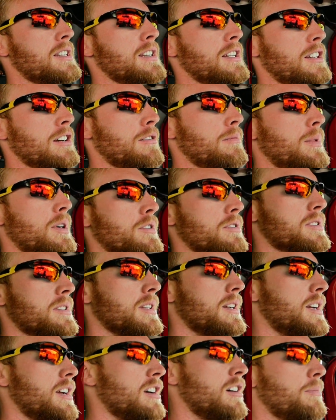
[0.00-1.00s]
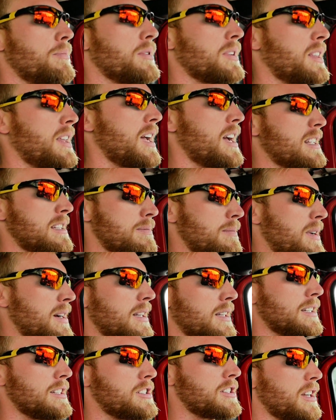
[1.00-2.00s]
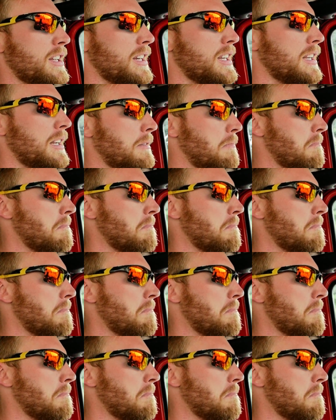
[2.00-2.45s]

eco mode's gonna help with gas mileage any.